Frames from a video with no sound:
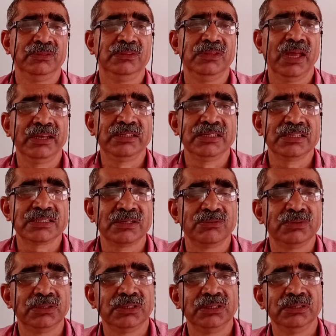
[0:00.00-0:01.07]
That is the
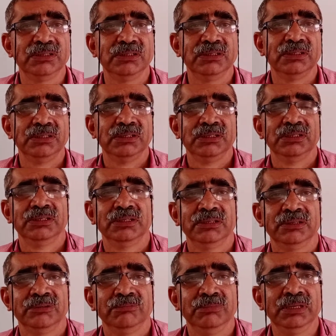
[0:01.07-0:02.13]
word
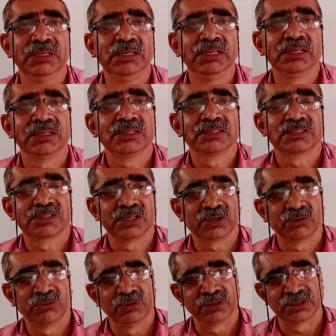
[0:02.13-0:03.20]
meaning
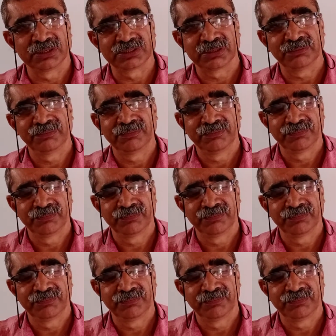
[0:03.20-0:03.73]
secularism.